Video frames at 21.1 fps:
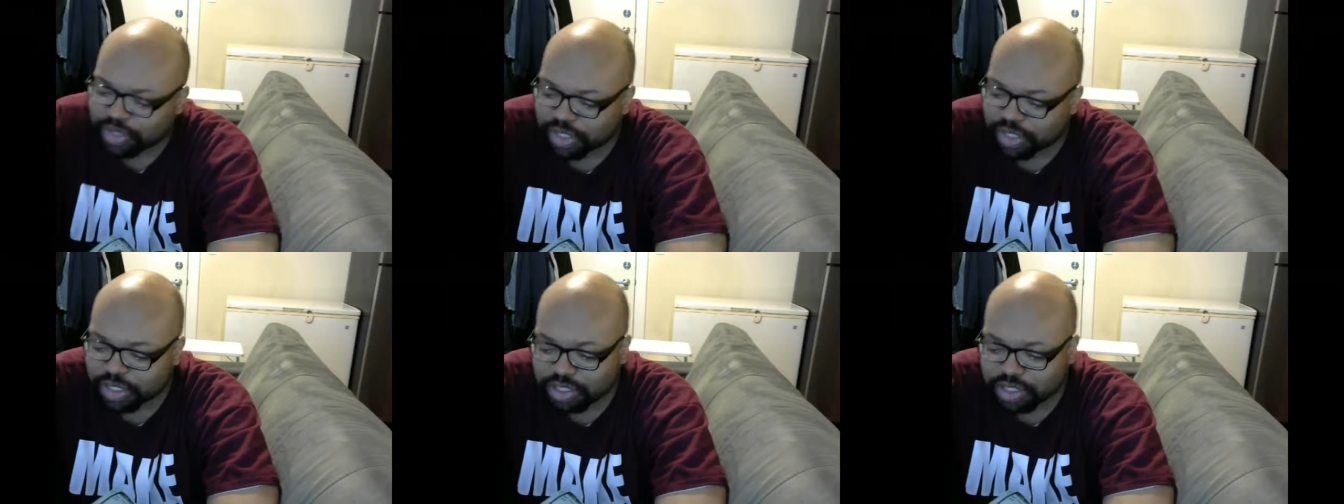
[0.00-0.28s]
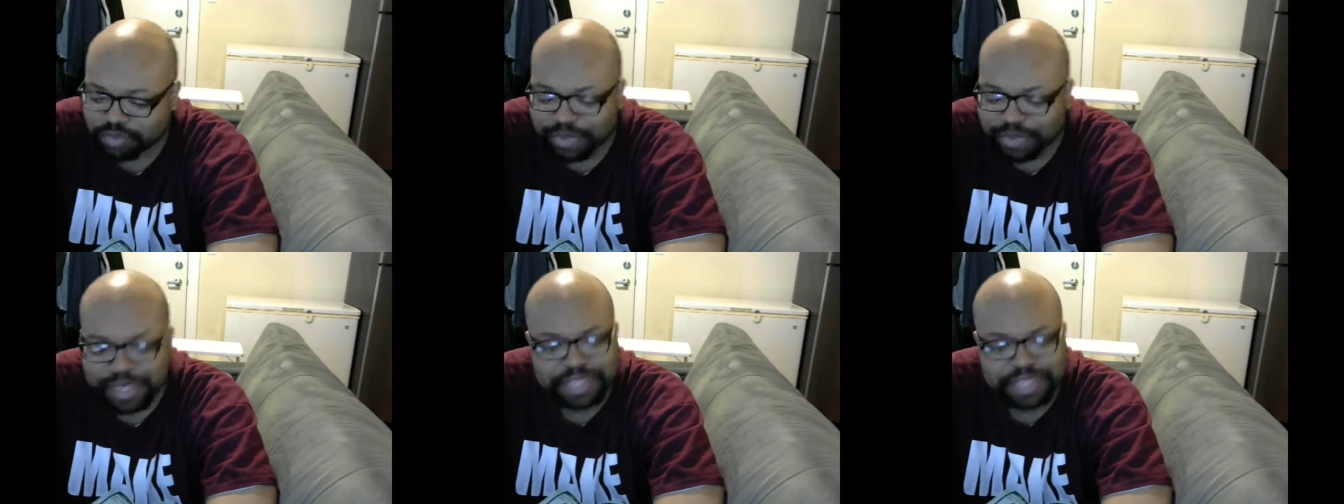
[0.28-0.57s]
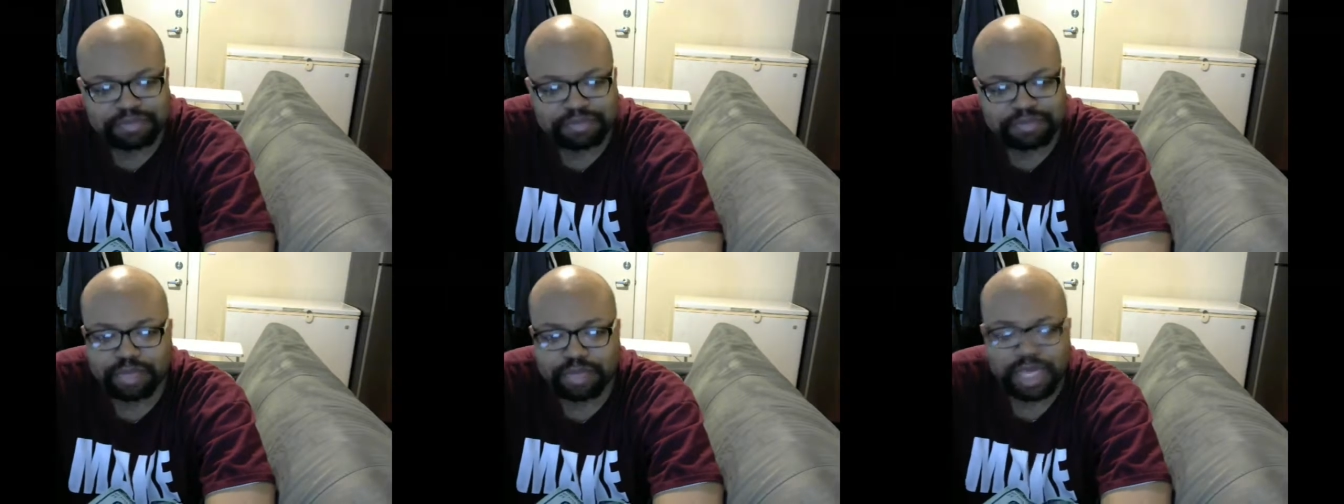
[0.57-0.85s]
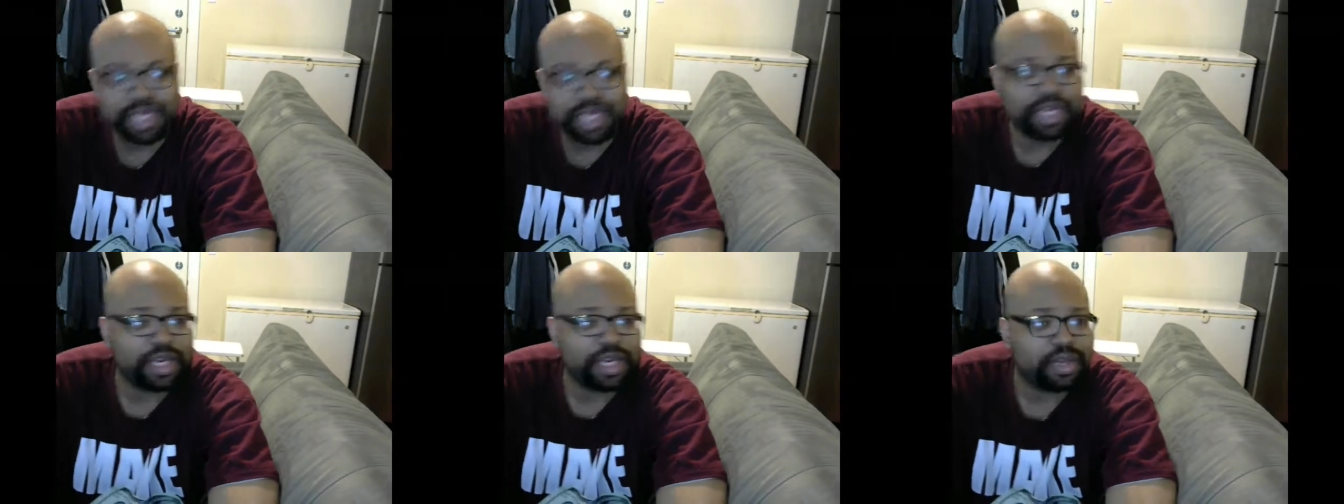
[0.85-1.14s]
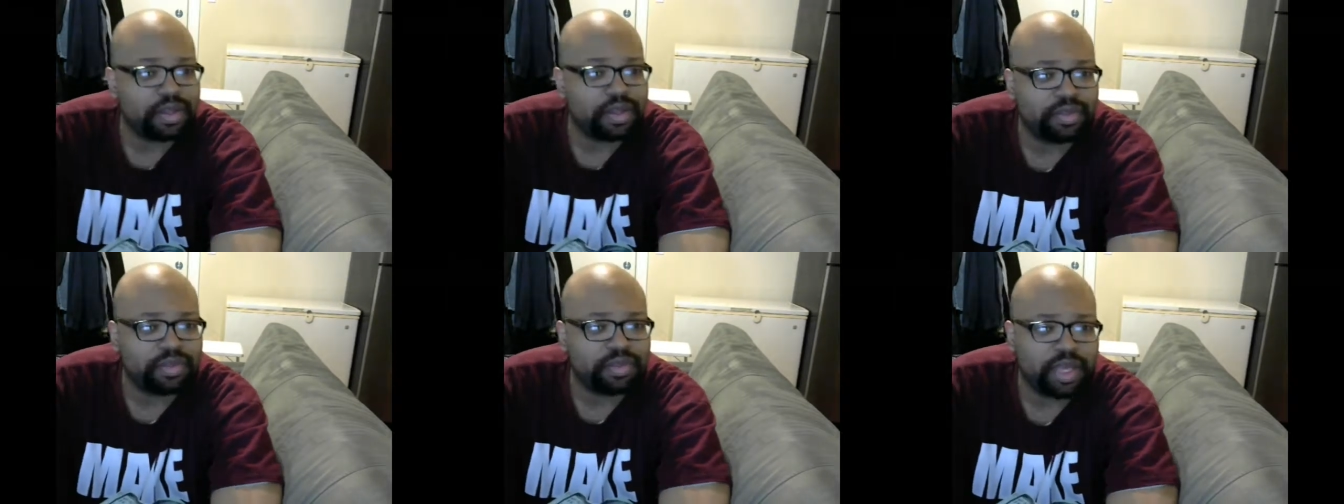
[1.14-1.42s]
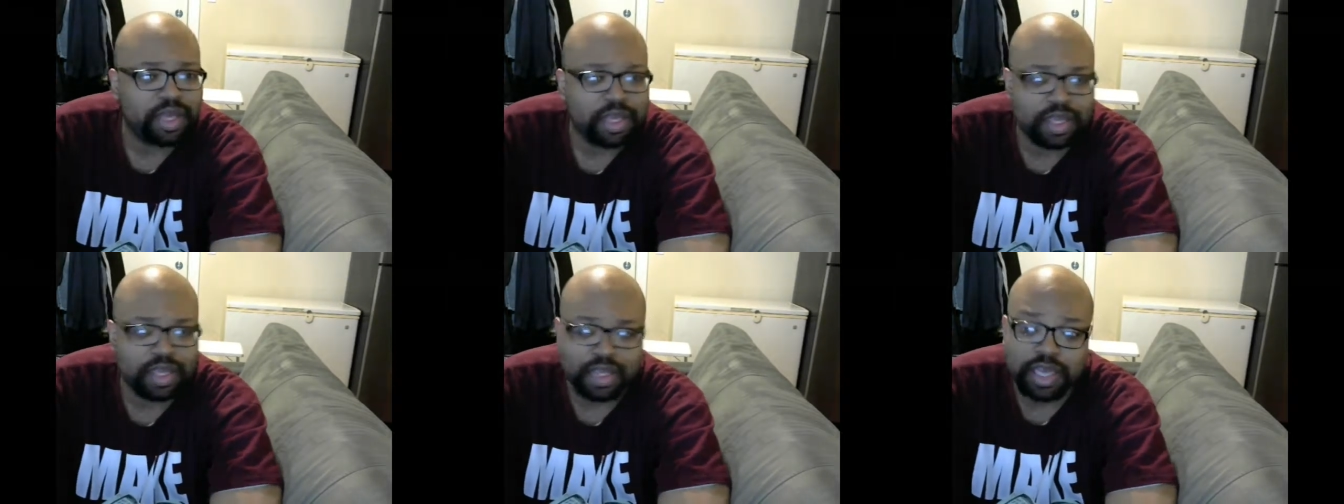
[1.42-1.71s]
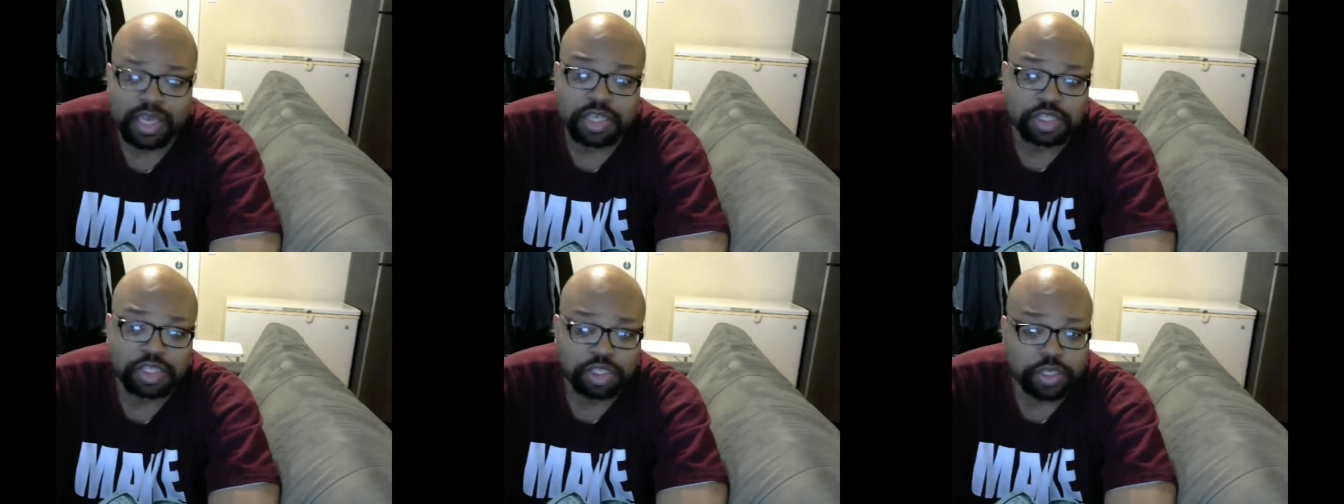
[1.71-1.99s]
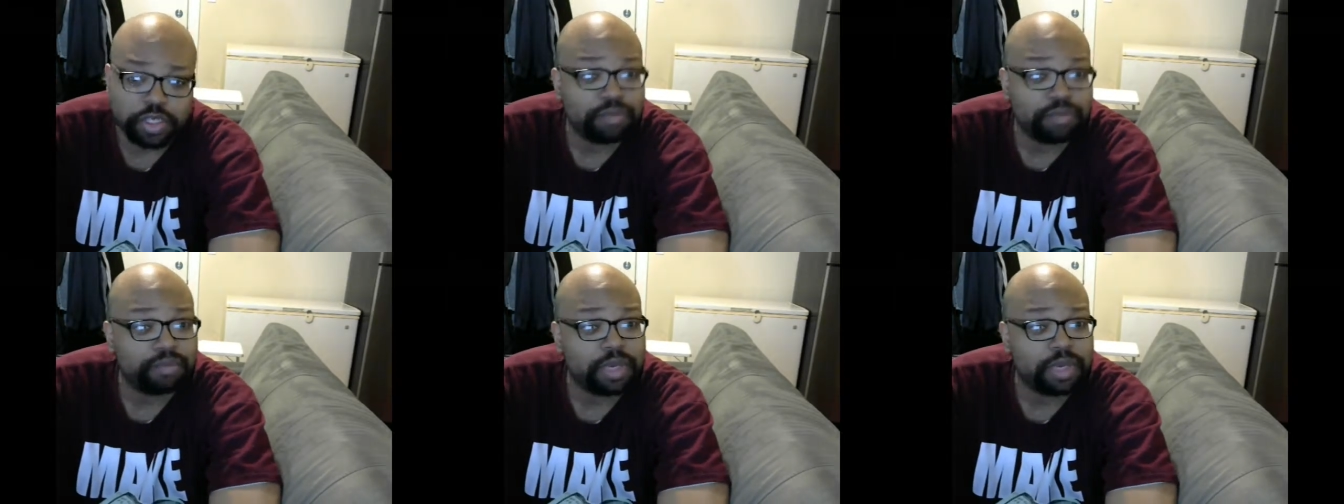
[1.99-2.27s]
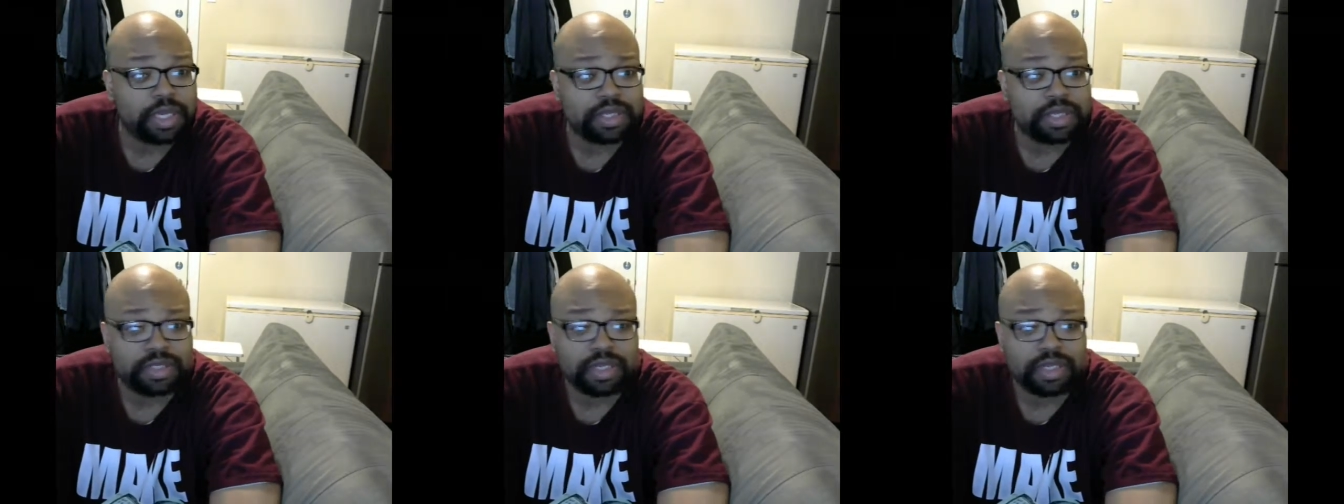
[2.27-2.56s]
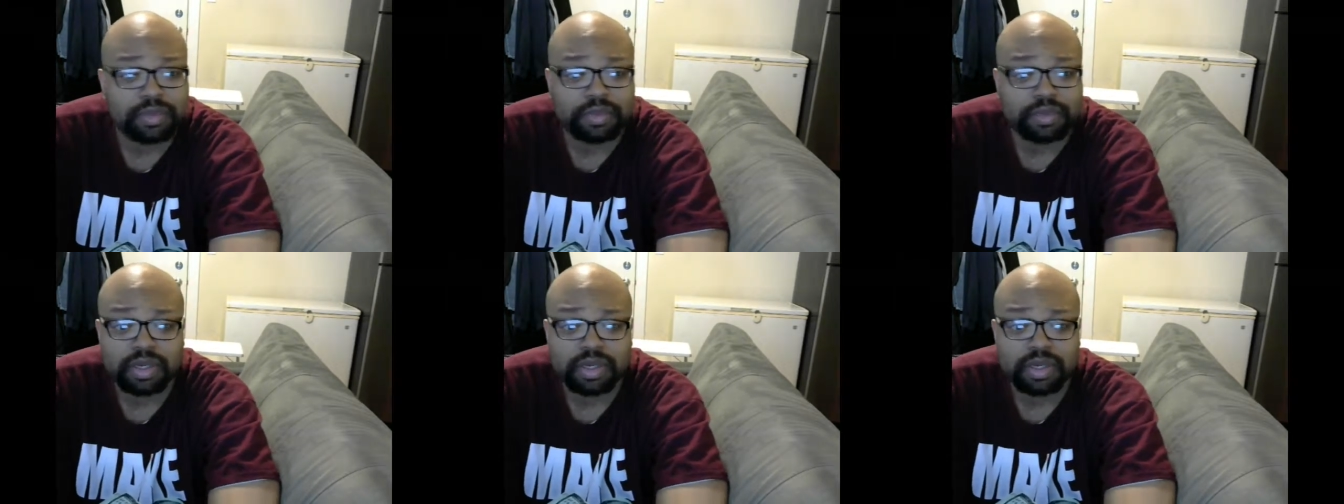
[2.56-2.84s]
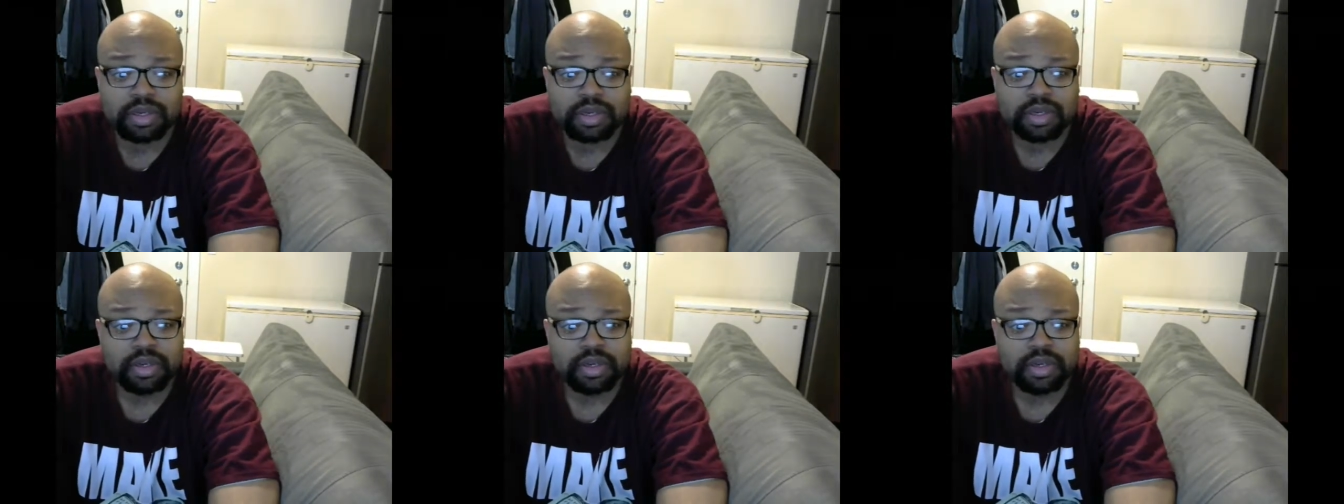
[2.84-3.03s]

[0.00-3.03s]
doesn't make them mean anything, and they should mean something.